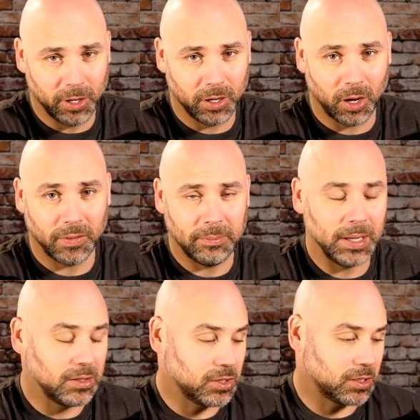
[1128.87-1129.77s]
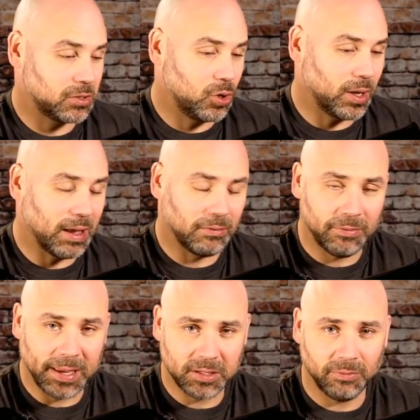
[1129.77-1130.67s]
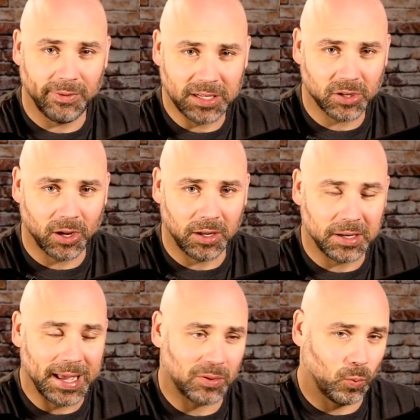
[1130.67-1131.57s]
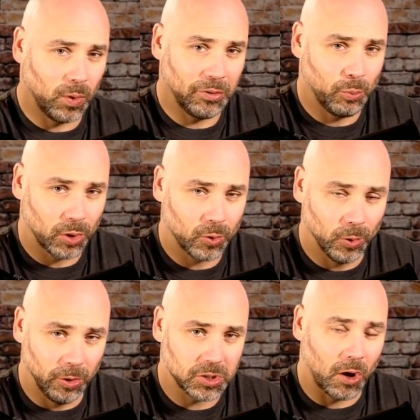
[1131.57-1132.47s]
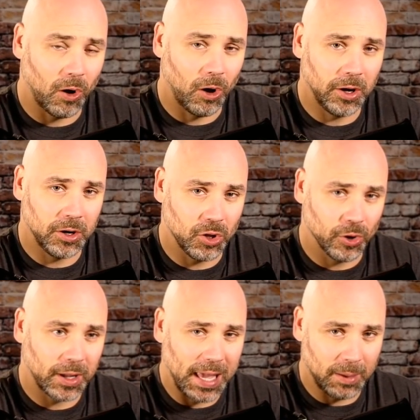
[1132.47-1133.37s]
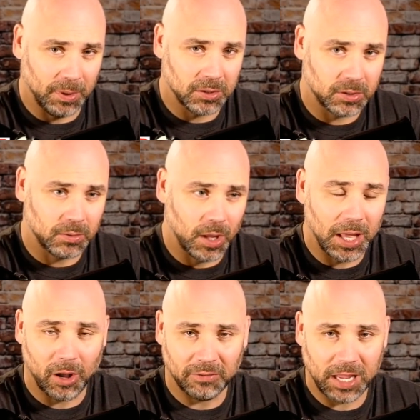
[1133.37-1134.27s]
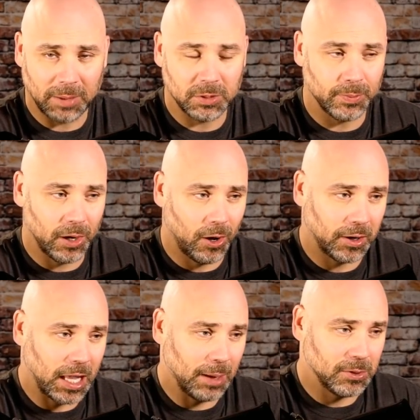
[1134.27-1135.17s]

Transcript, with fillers: all that means is you can have face-to-face contact with recruits on your campus, not off campus but on campus.